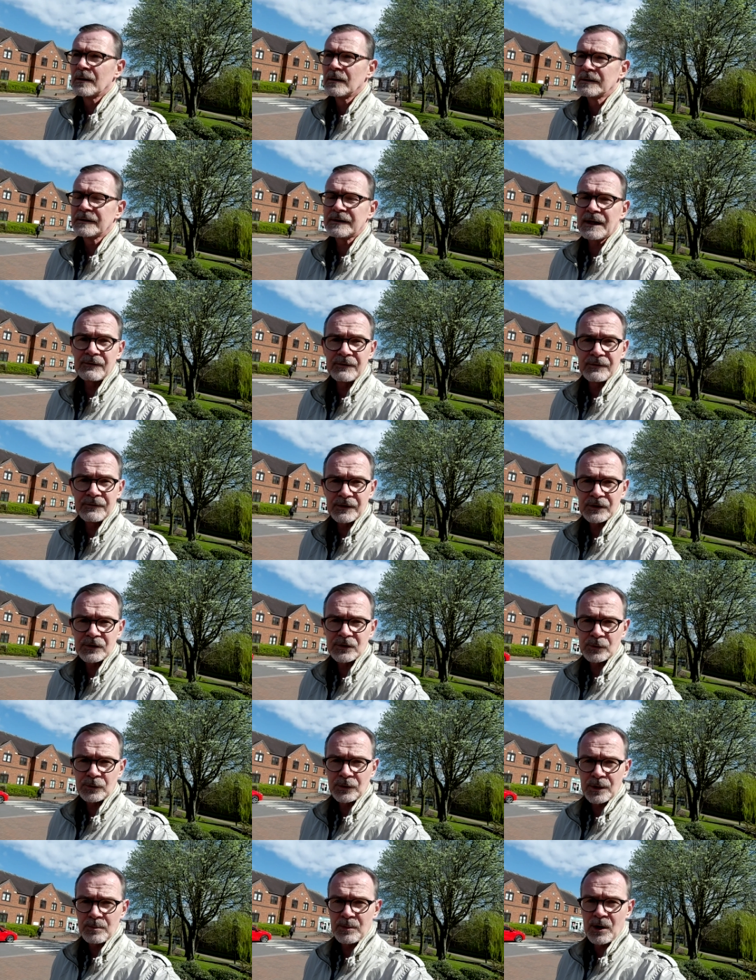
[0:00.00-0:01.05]
Stafford
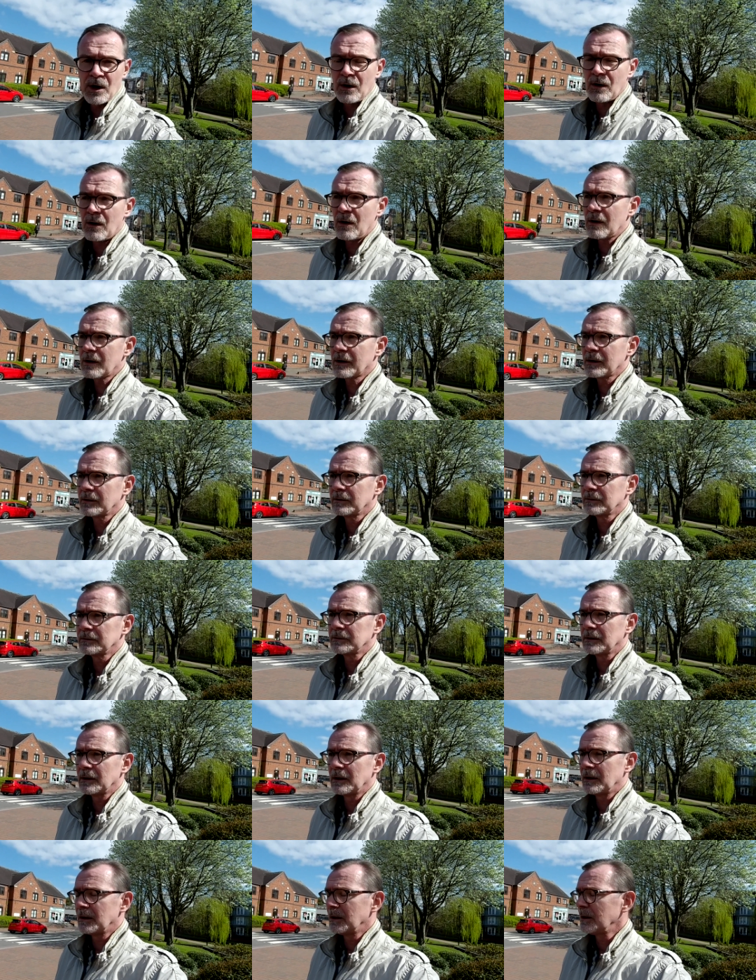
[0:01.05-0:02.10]
Victoria Park
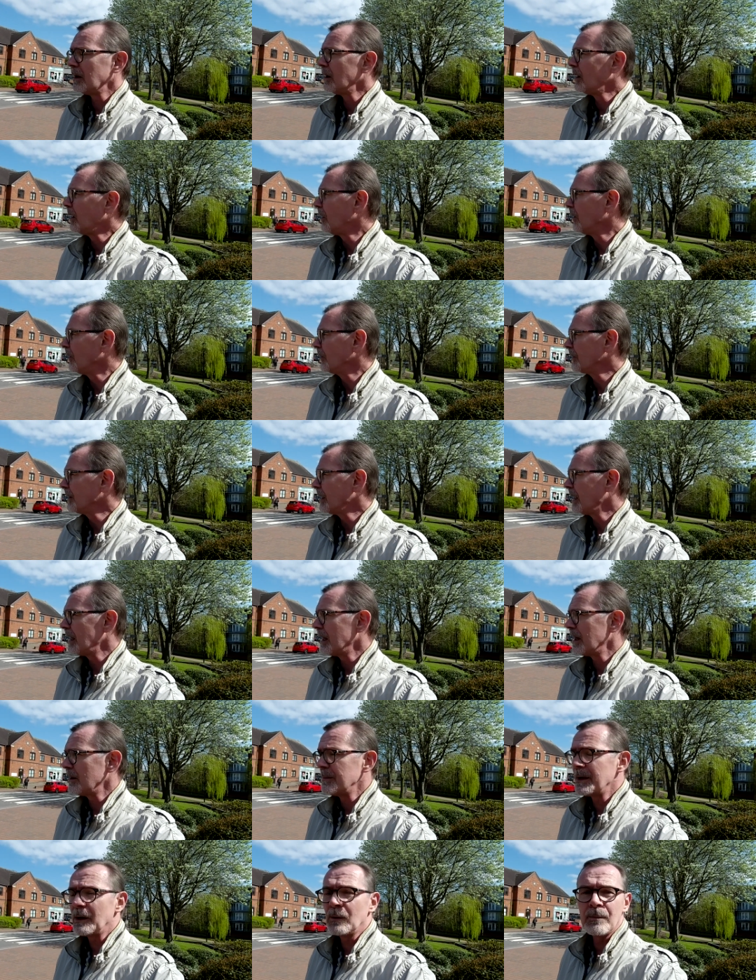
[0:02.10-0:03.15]
on uh,
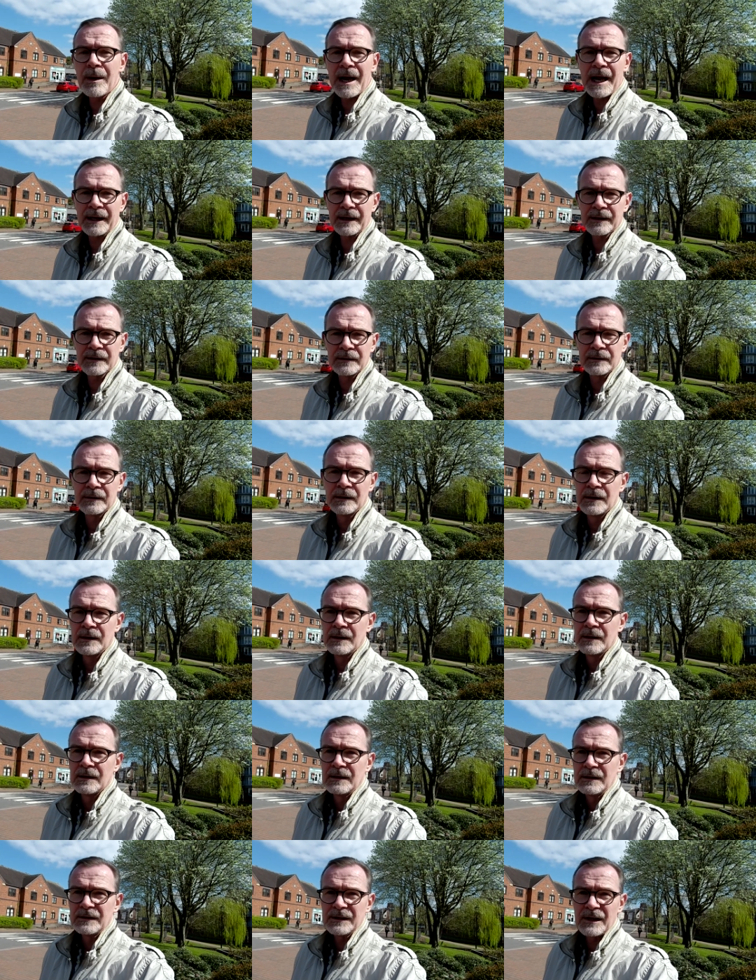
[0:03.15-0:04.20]
Millbank.
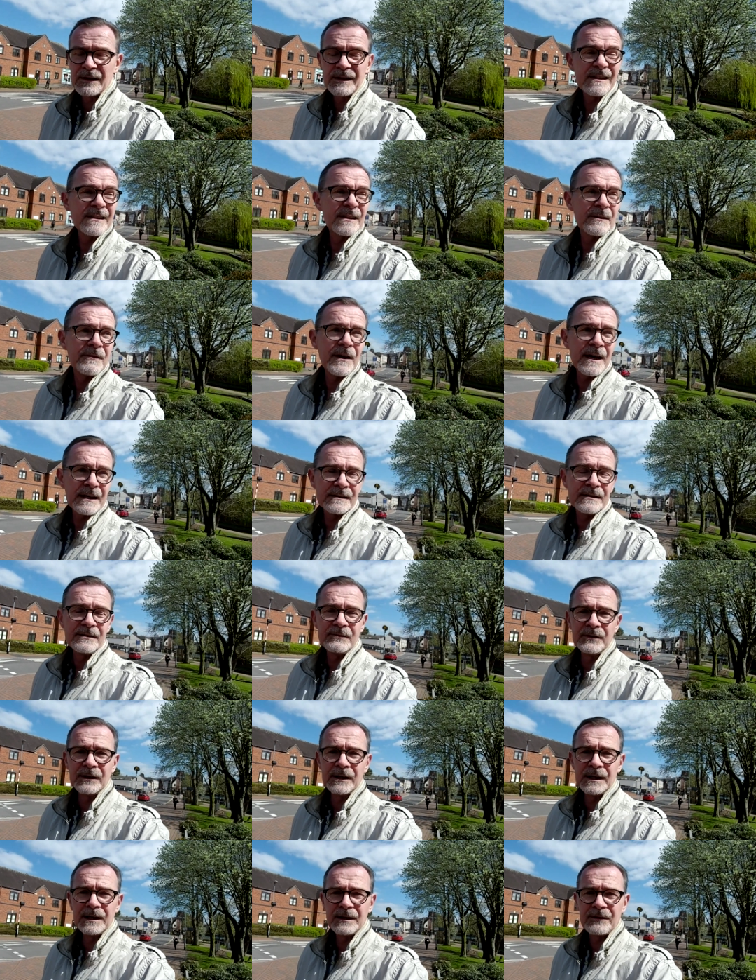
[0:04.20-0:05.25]
So this is
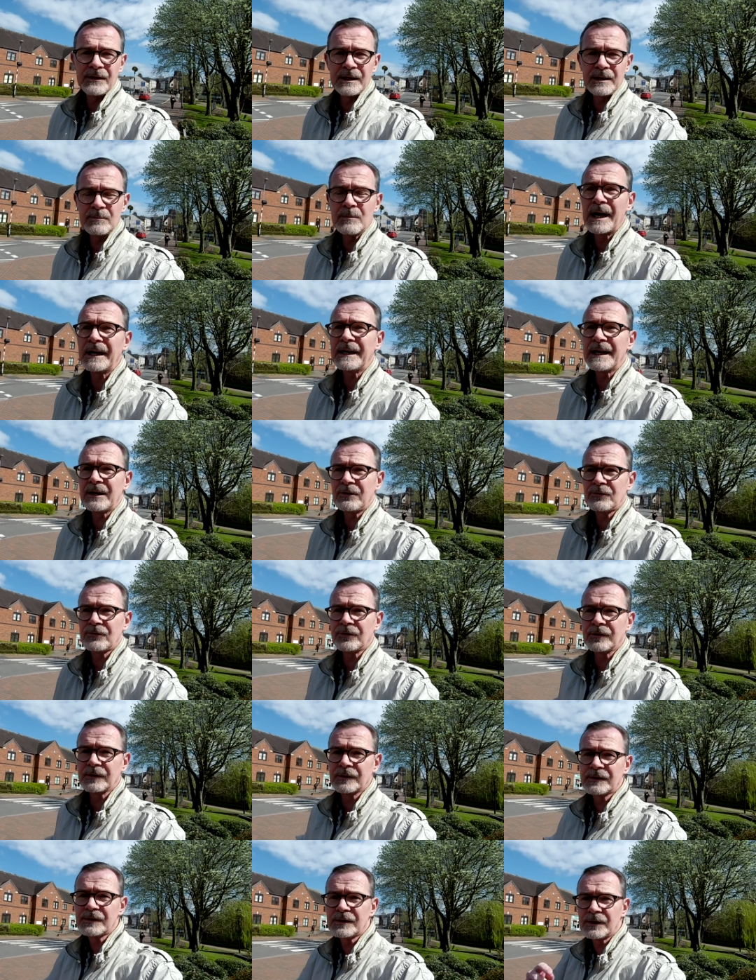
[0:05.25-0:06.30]
effectively the main
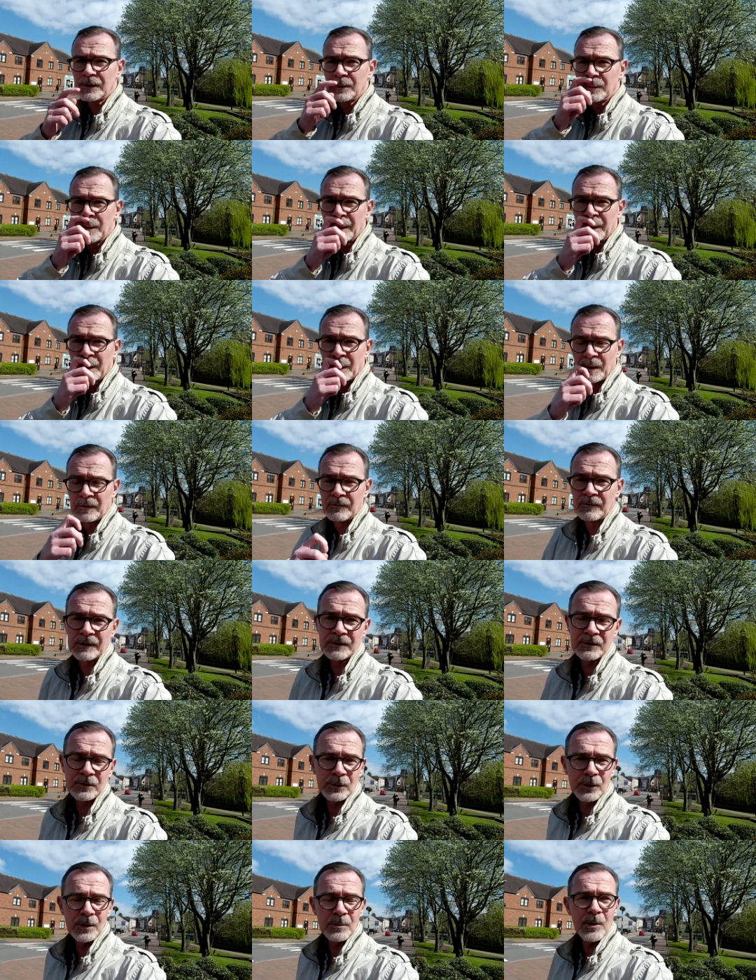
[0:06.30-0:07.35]
entrance to
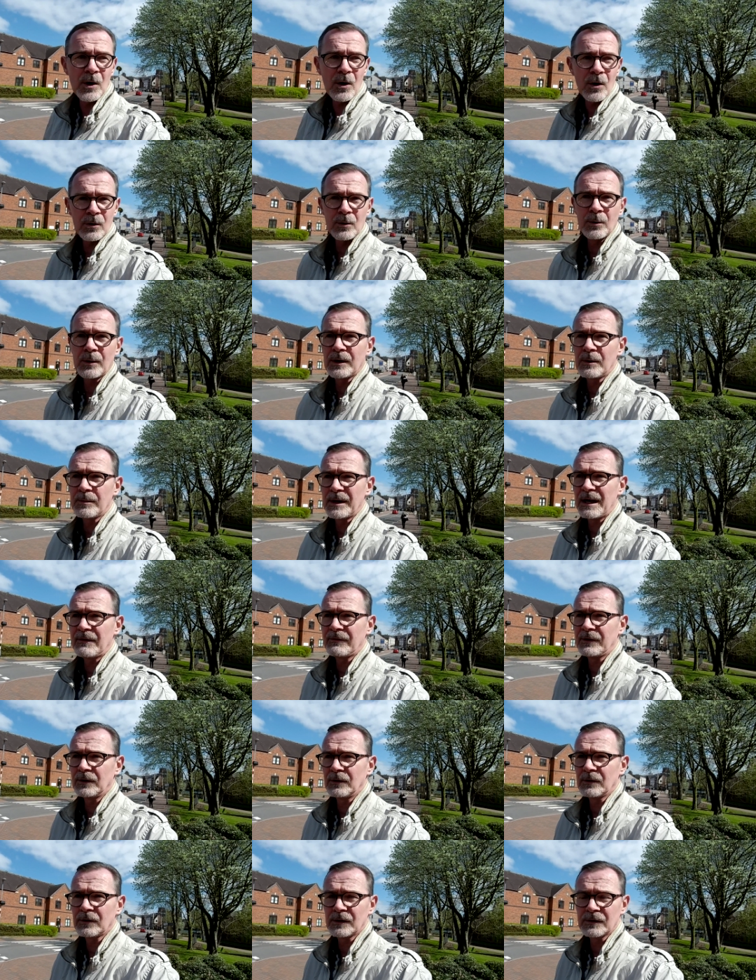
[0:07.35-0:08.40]
Victoria Park. We're going to be having
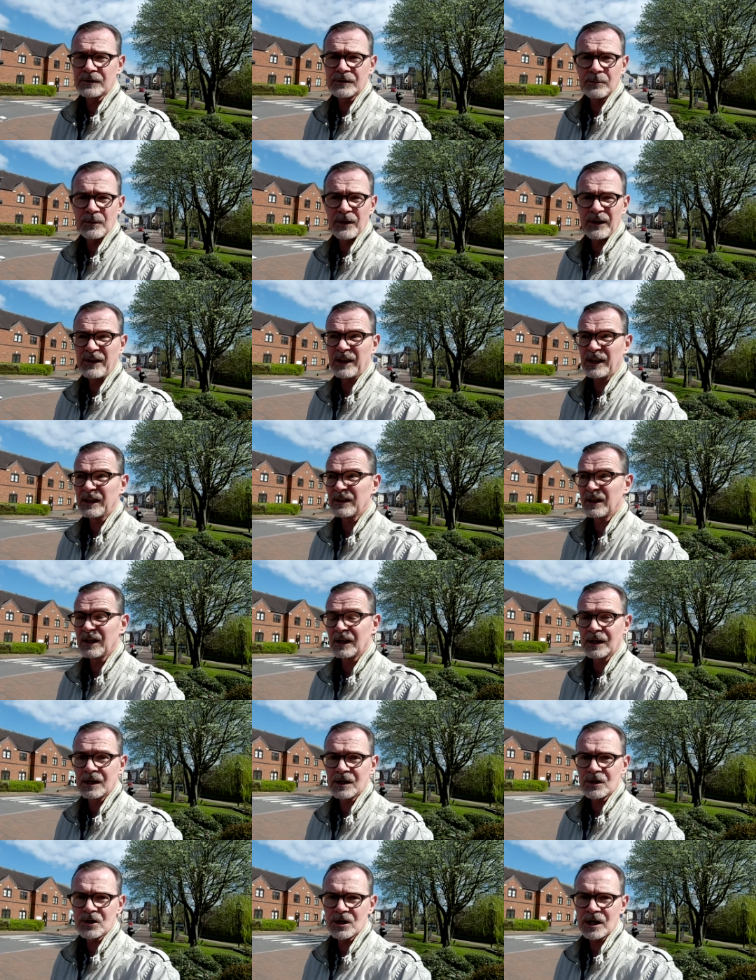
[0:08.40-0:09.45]
a look at some of the things that are
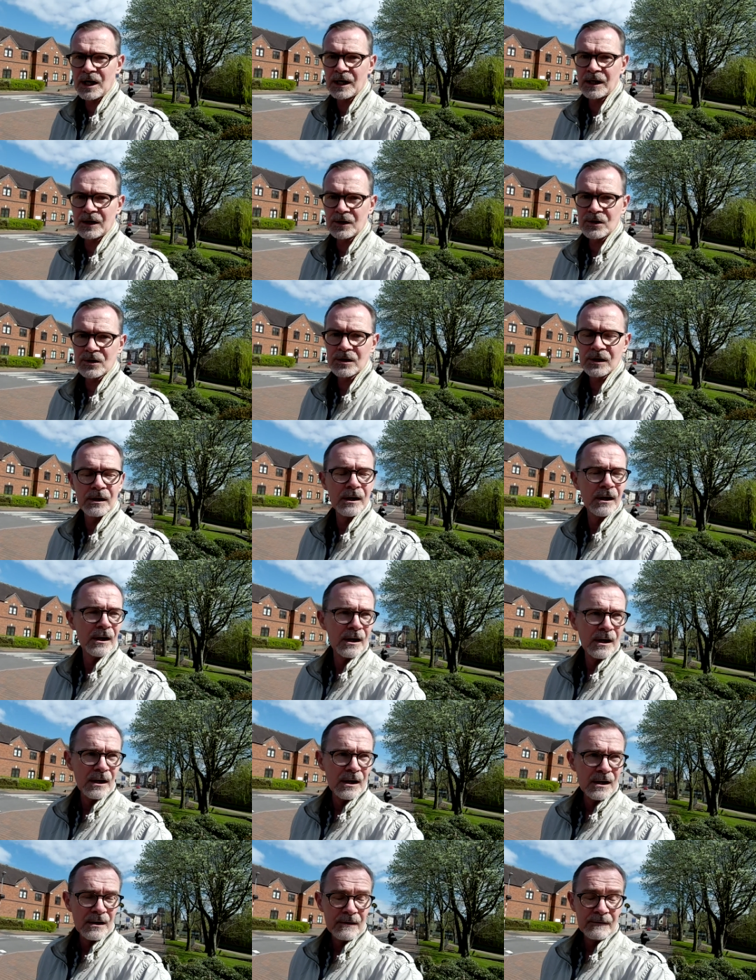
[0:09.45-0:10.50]
going to change.
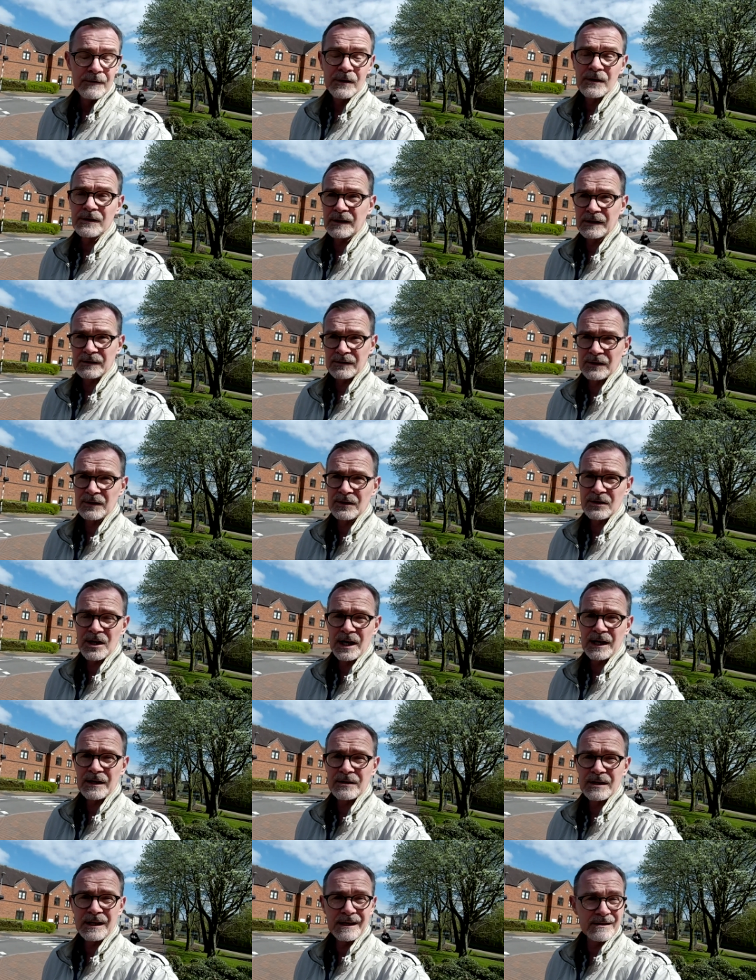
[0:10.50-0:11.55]
First thing is going to
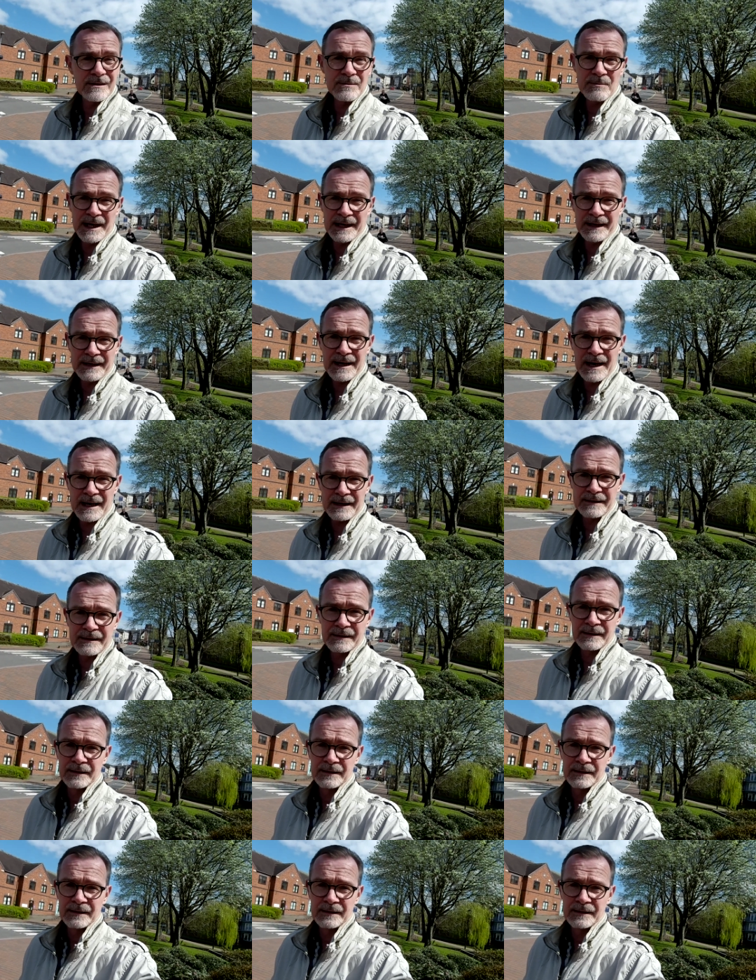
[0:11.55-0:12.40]
change is the main gate.